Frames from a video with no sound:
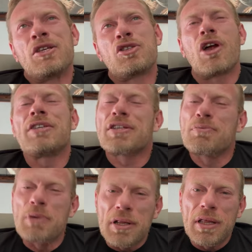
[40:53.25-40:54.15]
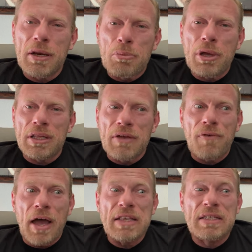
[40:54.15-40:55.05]
stresses me a little bit
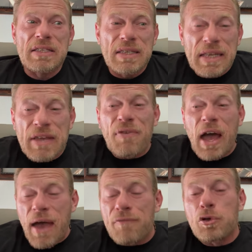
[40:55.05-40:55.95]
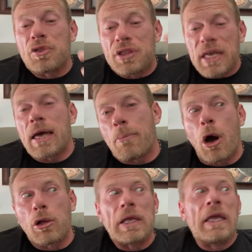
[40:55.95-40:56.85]
if I have to think
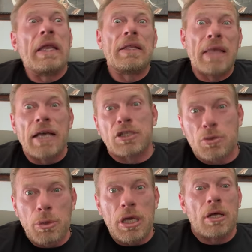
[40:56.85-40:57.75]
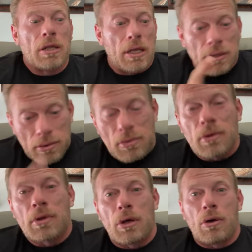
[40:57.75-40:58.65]
about eating next meal and,
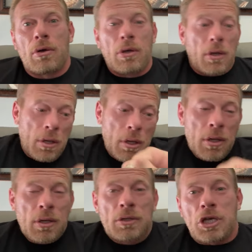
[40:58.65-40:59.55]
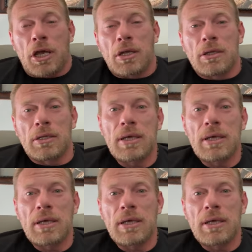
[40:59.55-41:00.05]
you know, checking